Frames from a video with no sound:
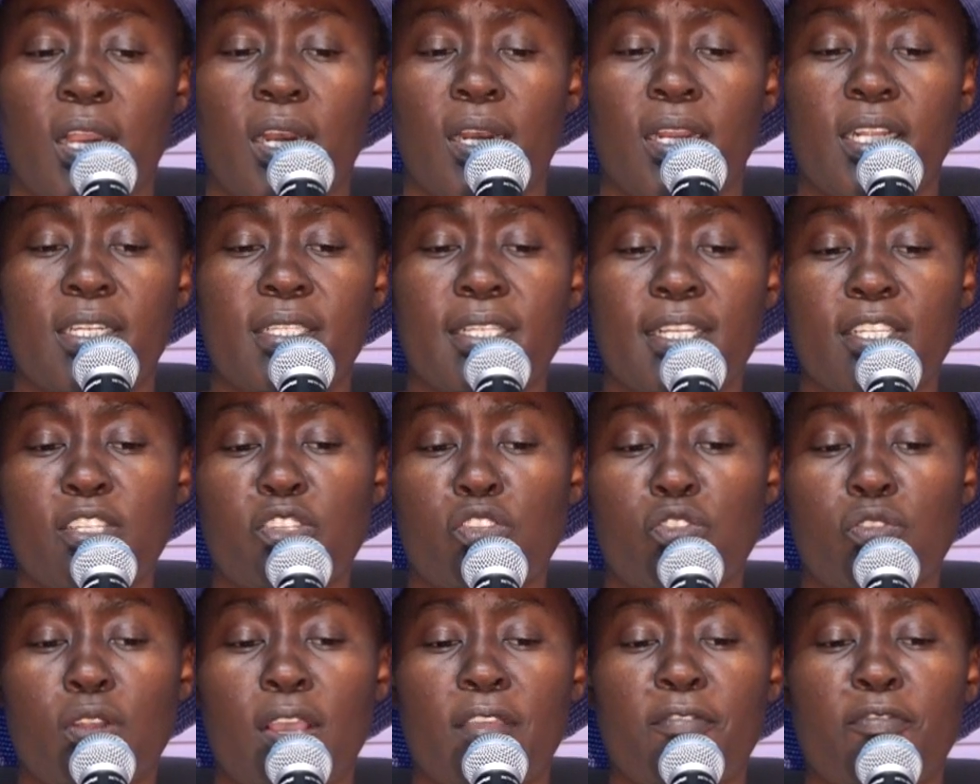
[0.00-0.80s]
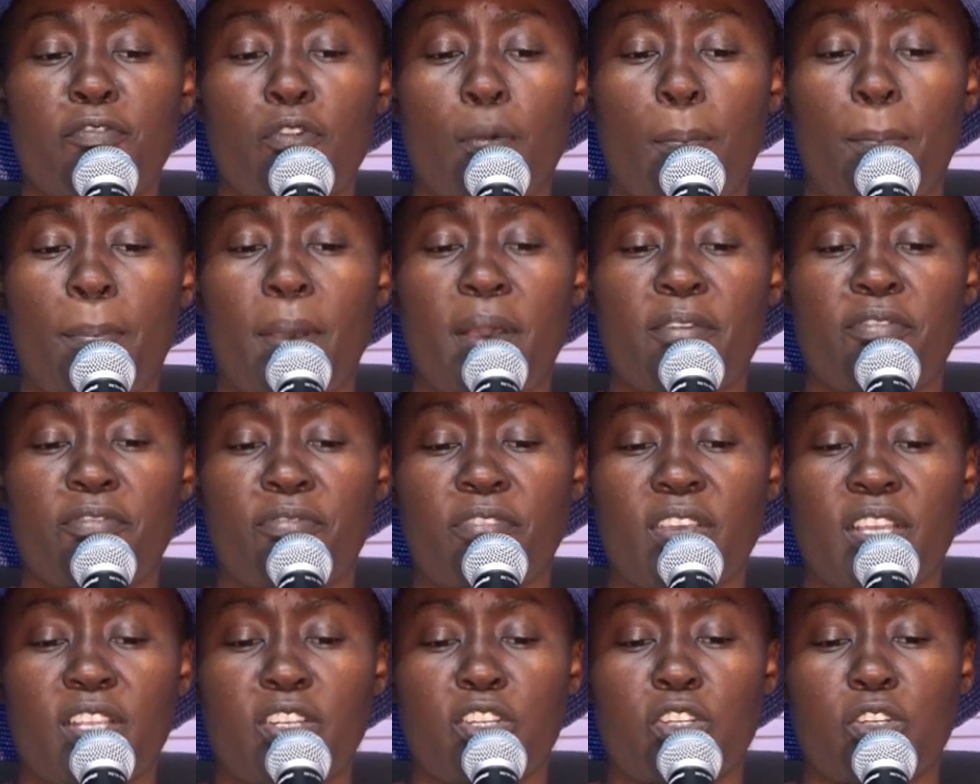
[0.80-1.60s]
Let us strive for
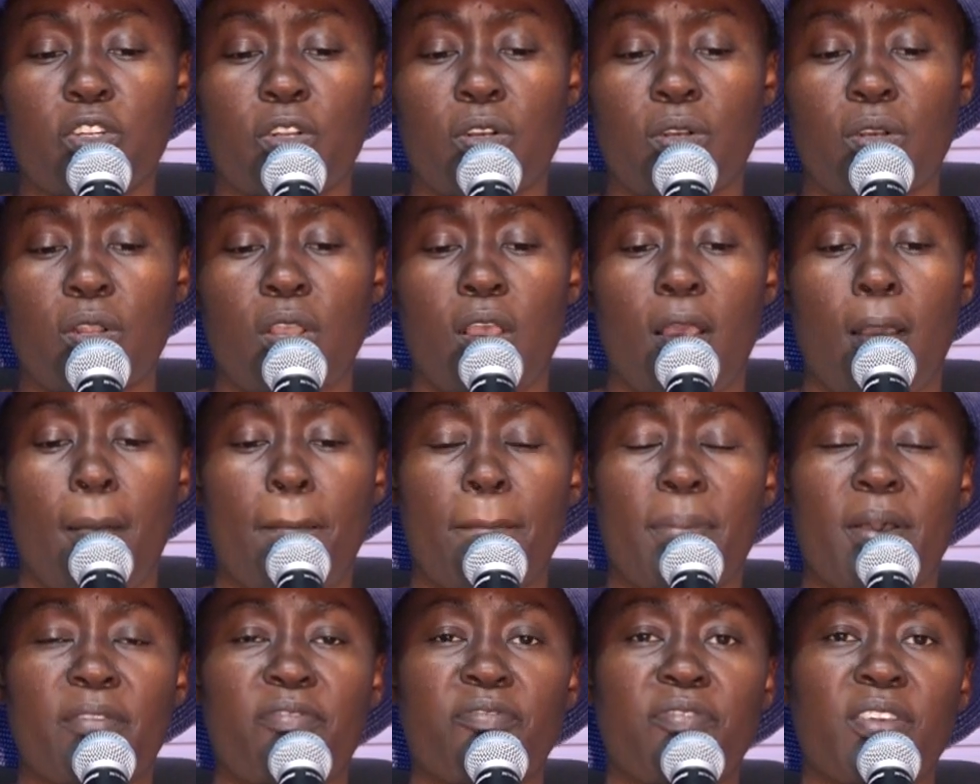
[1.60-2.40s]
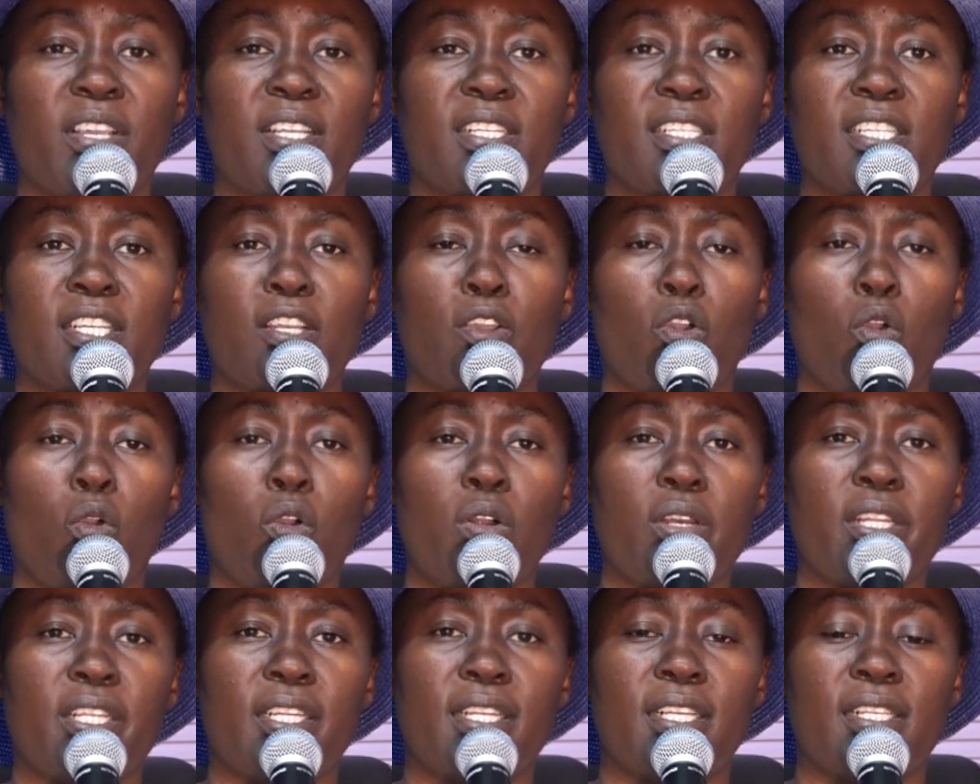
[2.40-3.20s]
perfection, perfecting
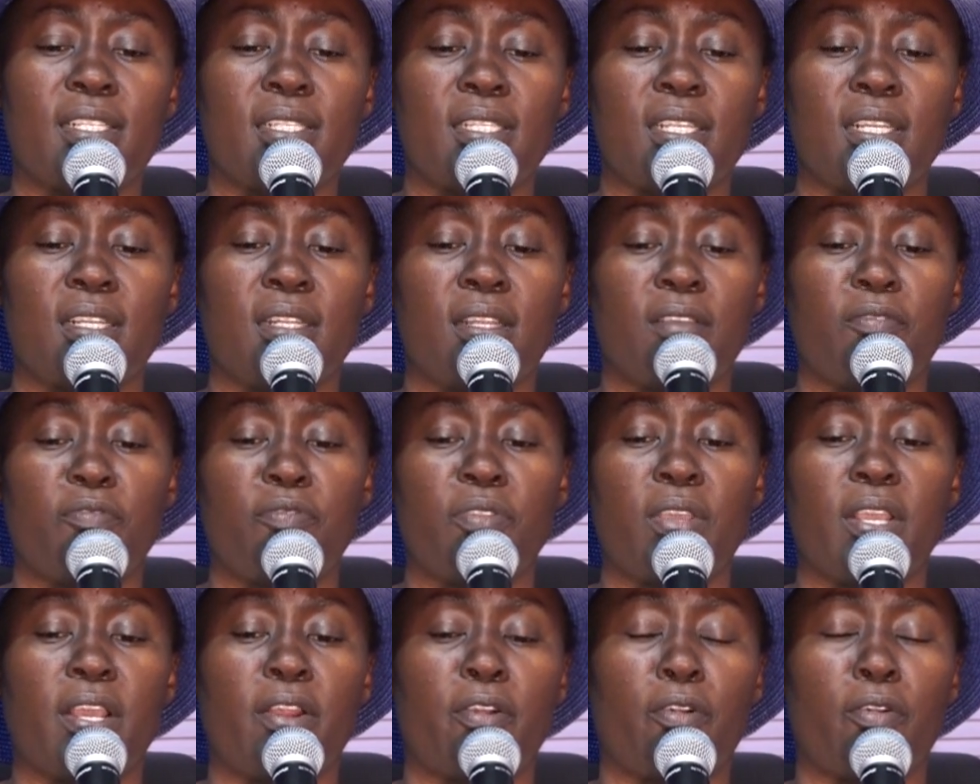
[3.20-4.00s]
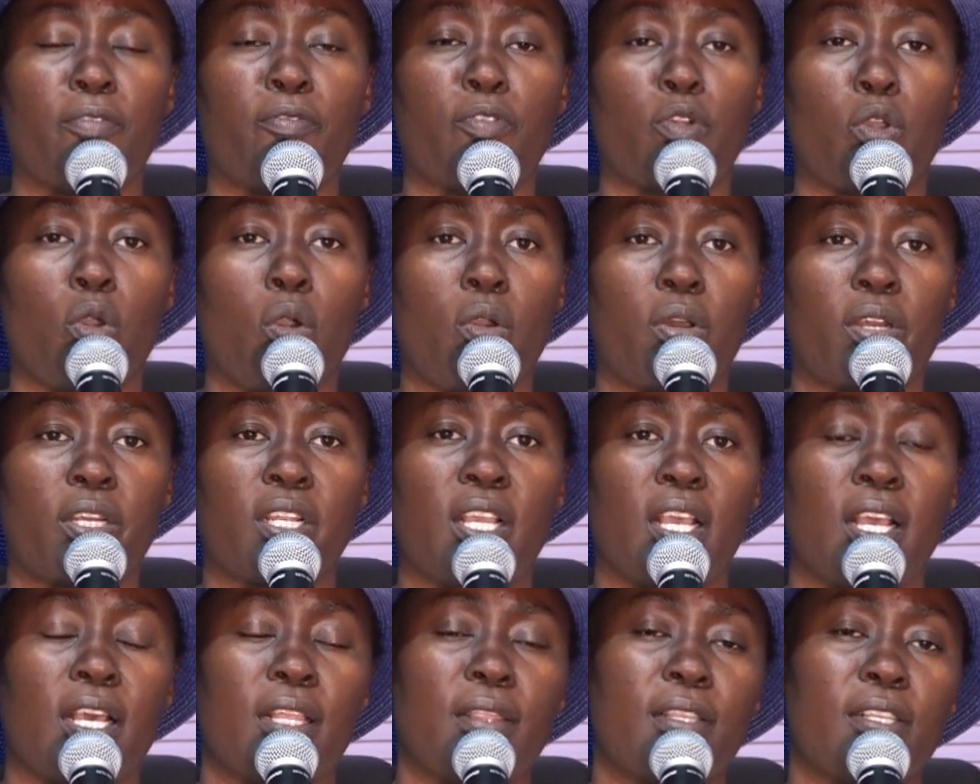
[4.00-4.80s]
holiness in the fear of God.
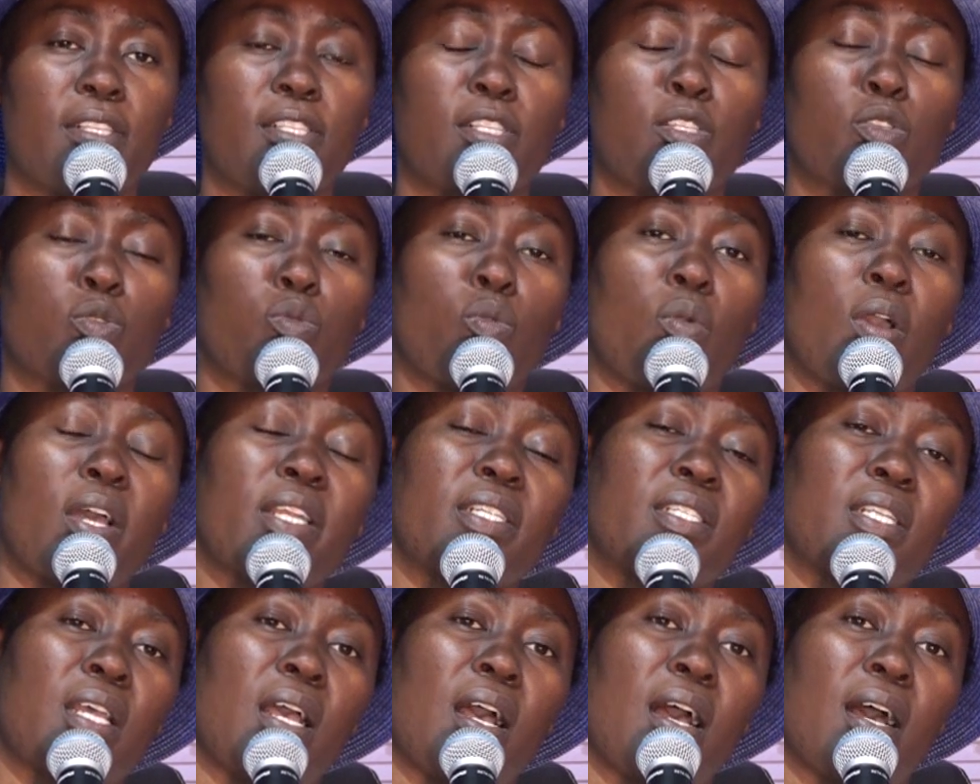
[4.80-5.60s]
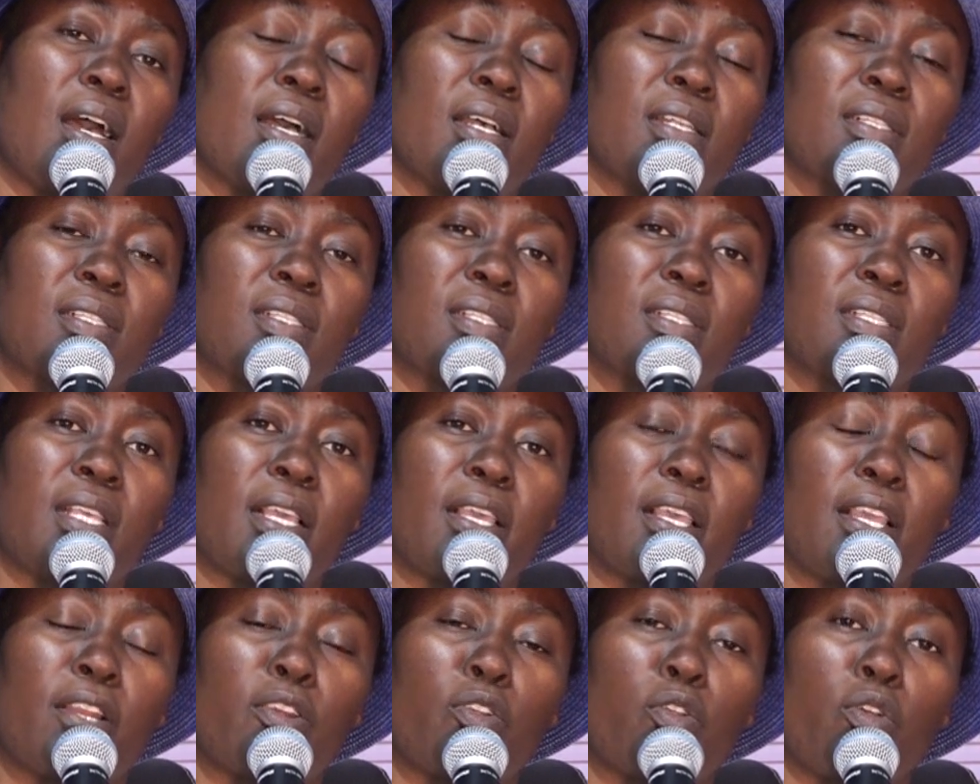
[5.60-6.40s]
This is what
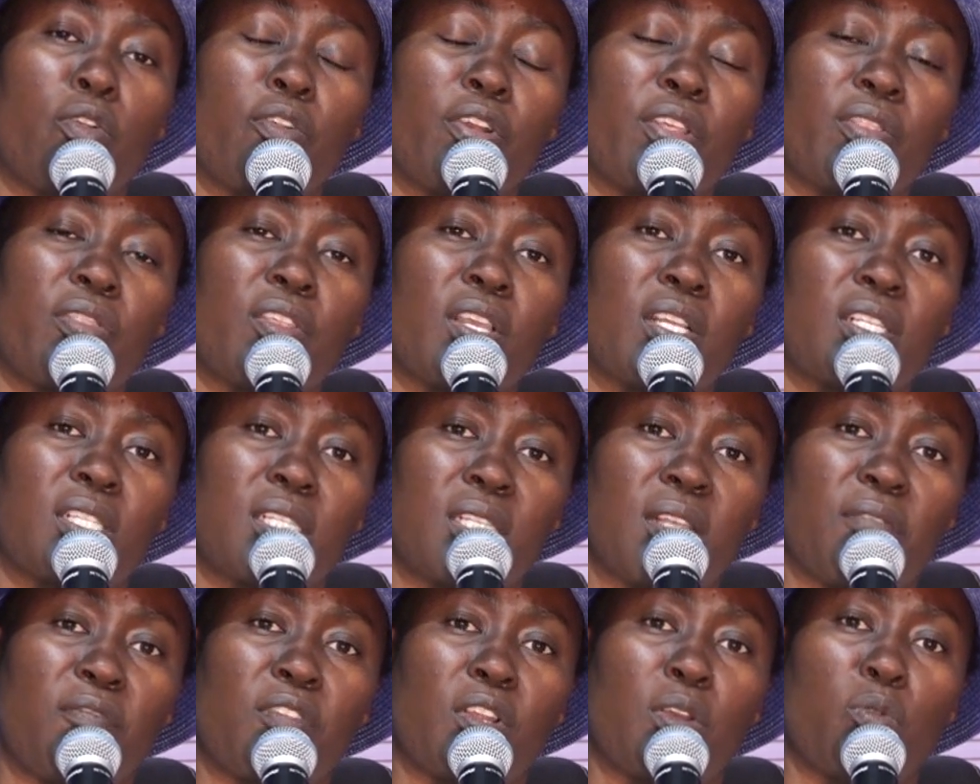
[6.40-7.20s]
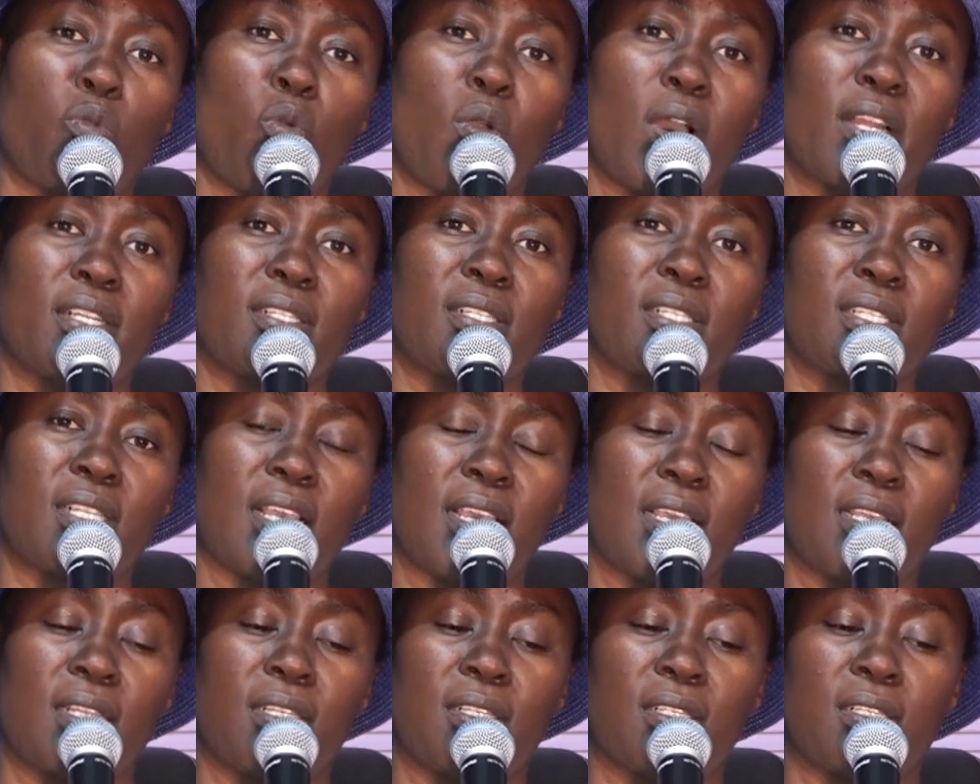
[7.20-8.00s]
2 Corinthians 7:1
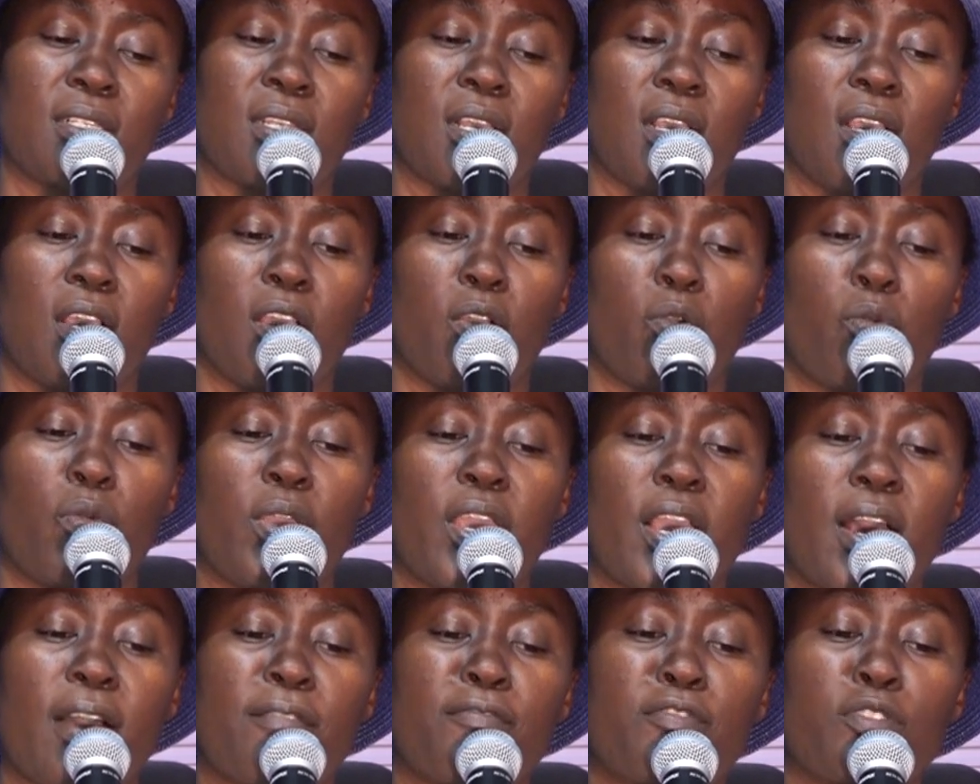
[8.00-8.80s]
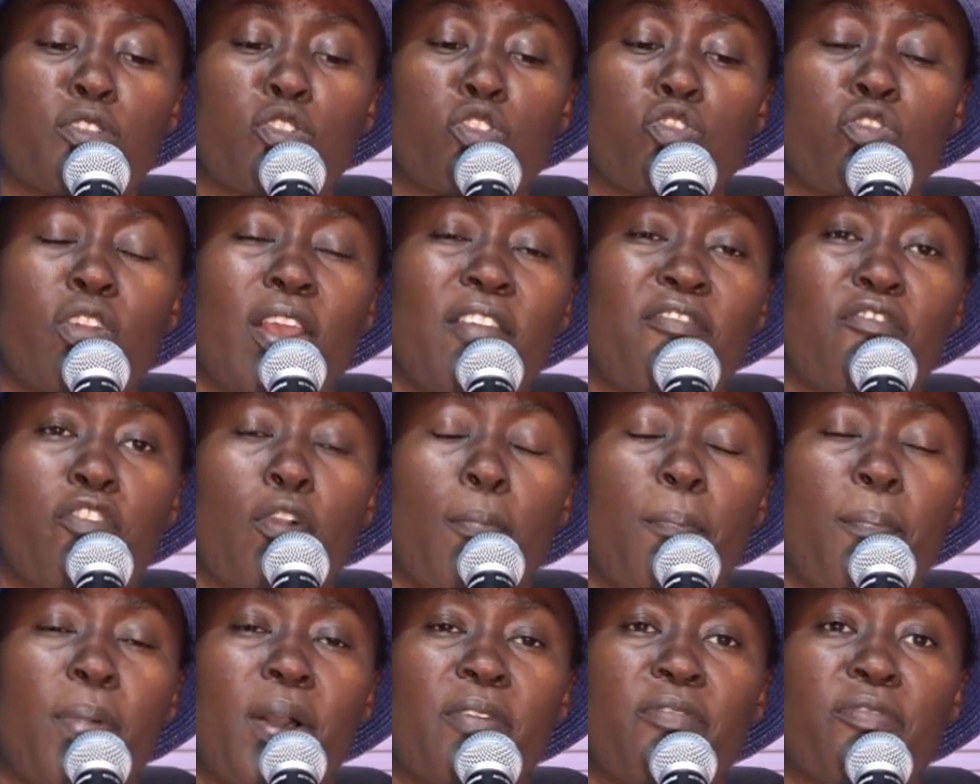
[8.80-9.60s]
says. We have to strive
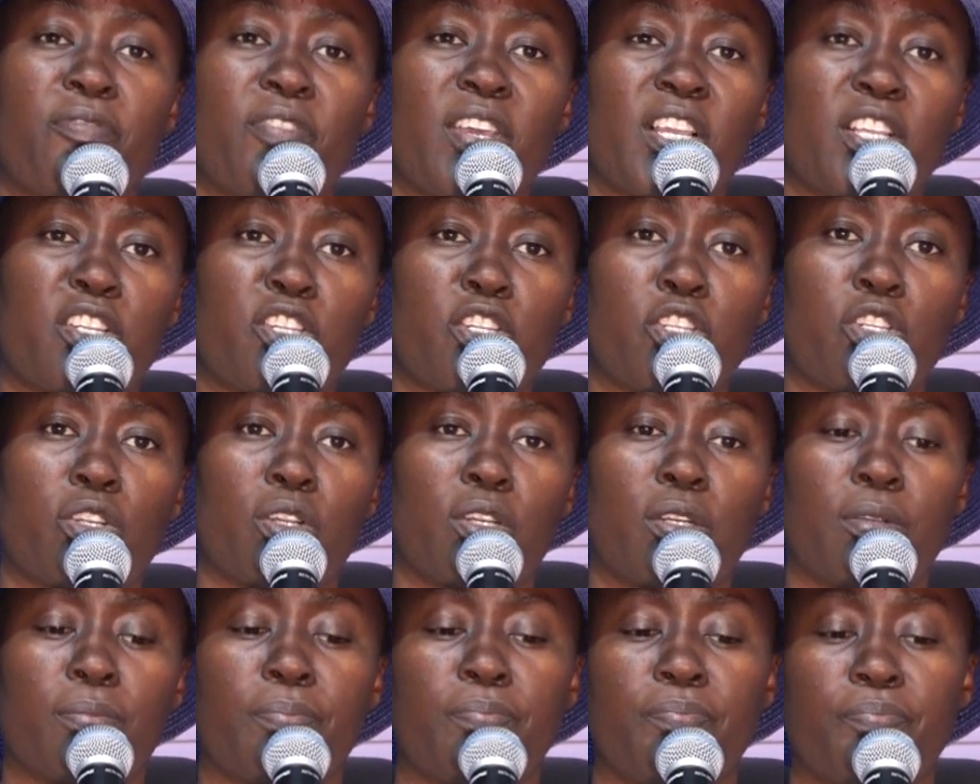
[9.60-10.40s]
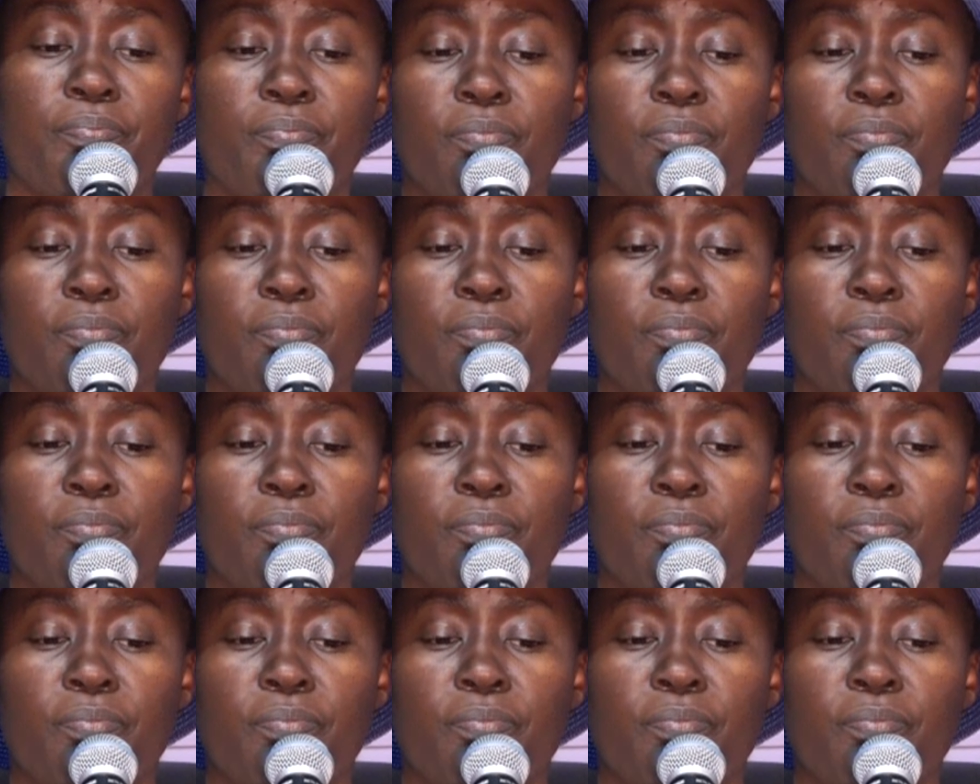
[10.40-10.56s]
for perfection,